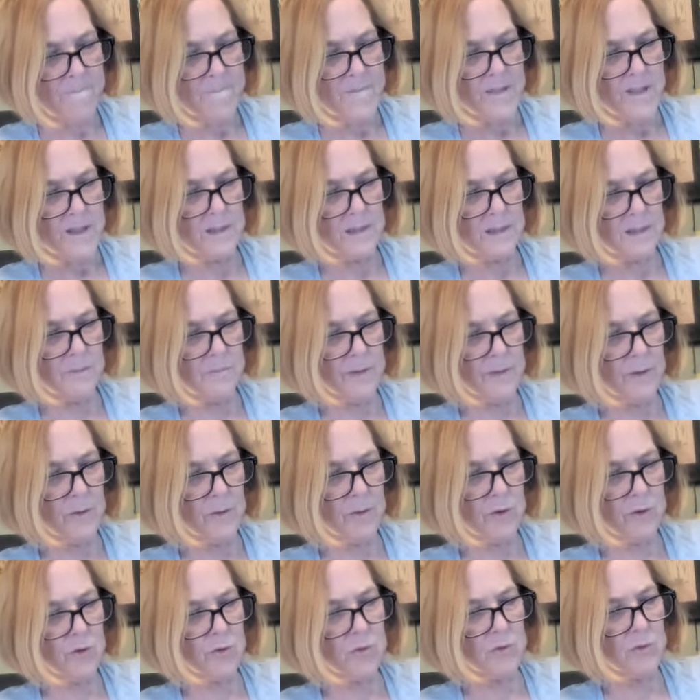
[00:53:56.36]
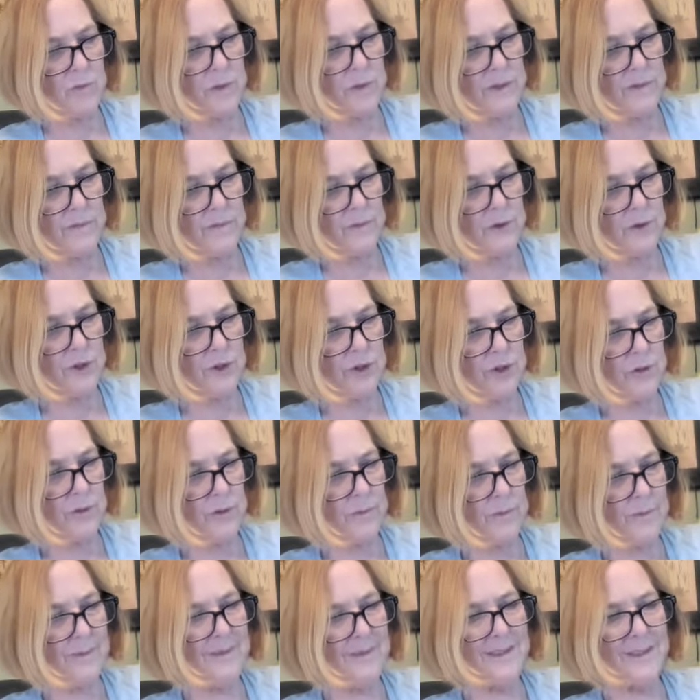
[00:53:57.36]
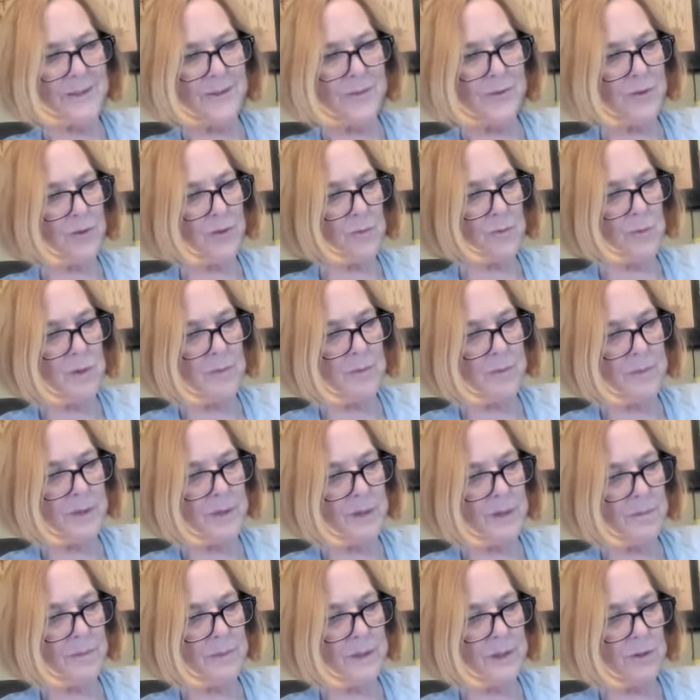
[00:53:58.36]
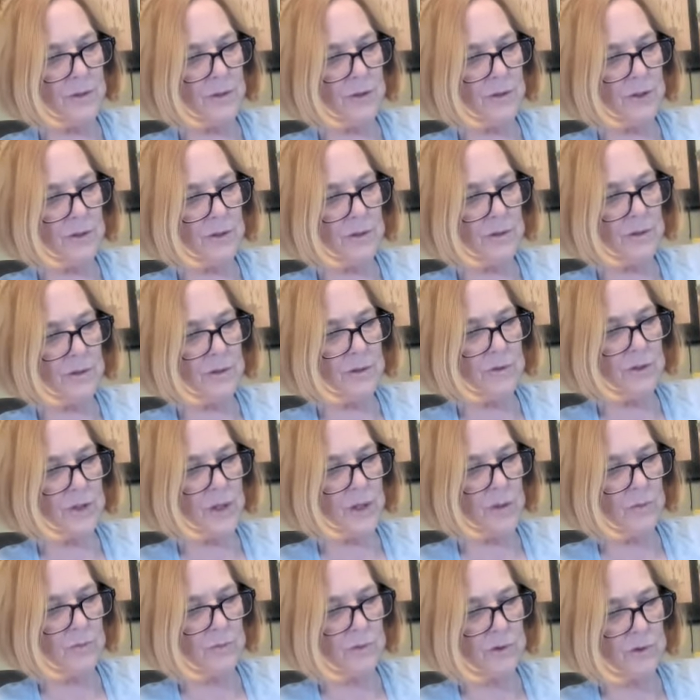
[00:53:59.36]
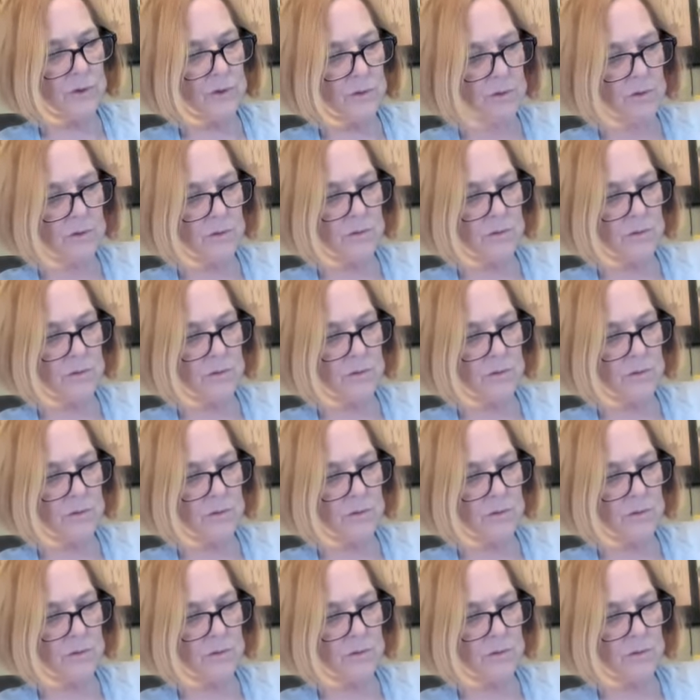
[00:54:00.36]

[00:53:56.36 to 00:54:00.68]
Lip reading: It's better jewelry for sure. You don't want millimeters. You don't.